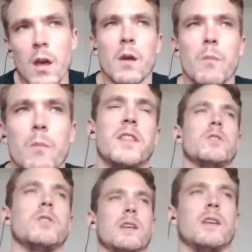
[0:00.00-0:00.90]
but then
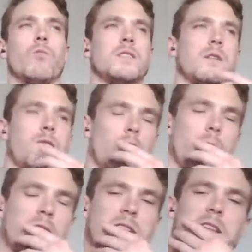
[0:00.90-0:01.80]
once he once he four
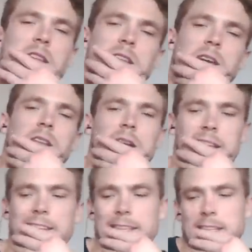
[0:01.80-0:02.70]
bets, I think that
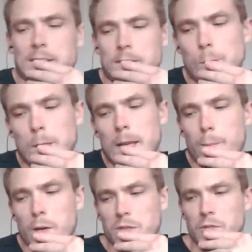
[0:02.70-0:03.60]
I think that there's really
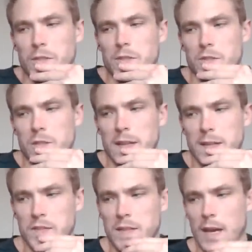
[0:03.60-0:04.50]
not much of a decision at
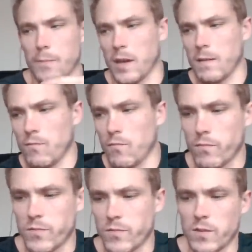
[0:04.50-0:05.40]
this depth. I
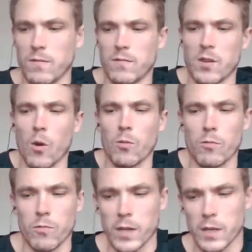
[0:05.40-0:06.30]
don't
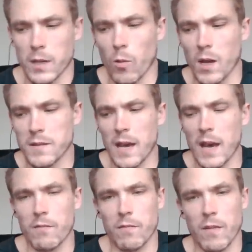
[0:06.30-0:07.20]
really want to
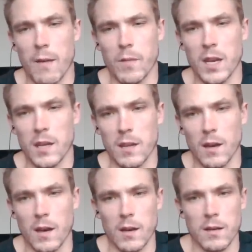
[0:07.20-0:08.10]
have that many
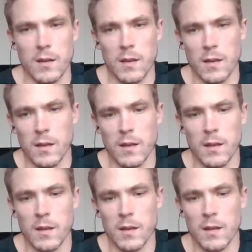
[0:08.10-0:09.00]
uh,
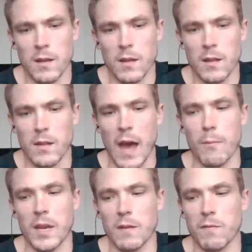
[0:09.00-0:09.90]

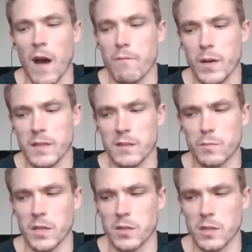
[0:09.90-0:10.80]
that many five bets,
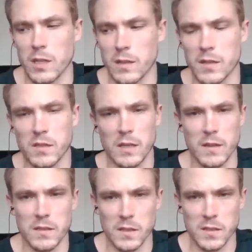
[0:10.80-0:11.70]
especially in this in
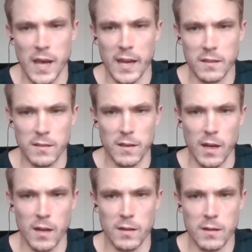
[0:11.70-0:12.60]
this exact uh,